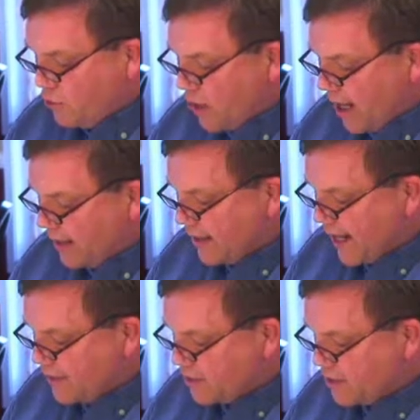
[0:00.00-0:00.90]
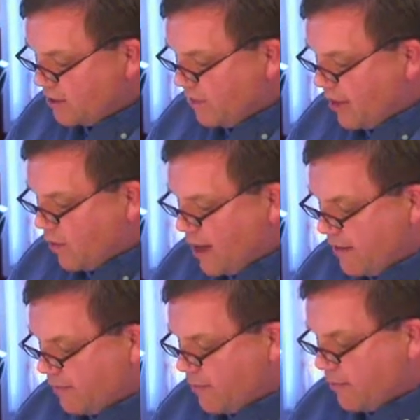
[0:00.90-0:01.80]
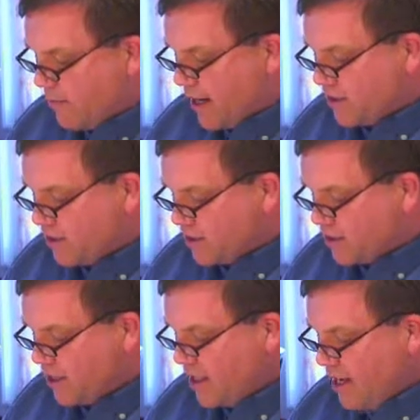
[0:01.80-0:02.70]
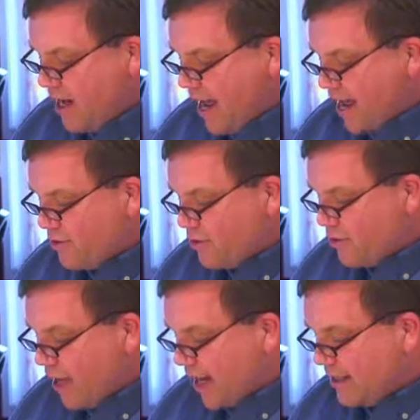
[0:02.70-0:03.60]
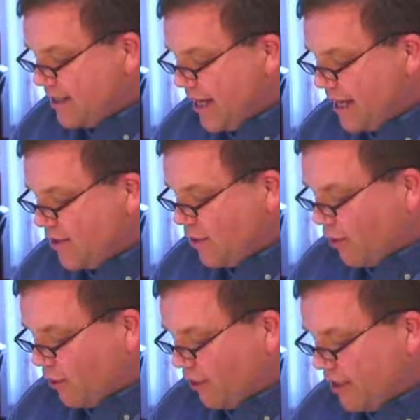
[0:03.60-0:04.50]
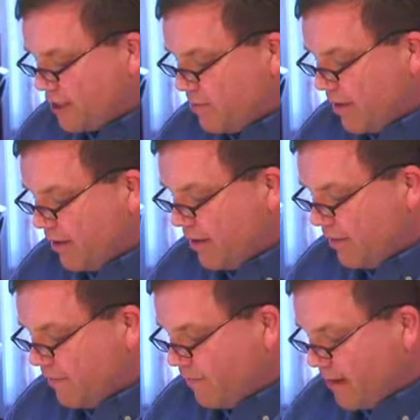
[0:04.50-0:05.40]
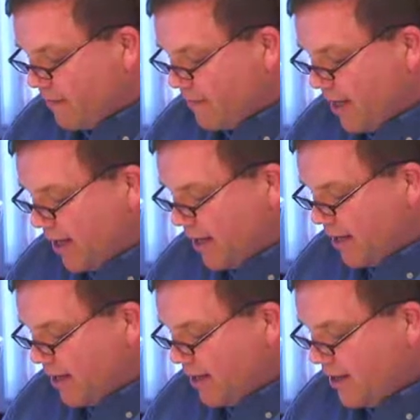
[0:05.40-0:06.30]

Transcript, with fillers: Do not cast me away from your presence and do not take your Holy Spirit from me.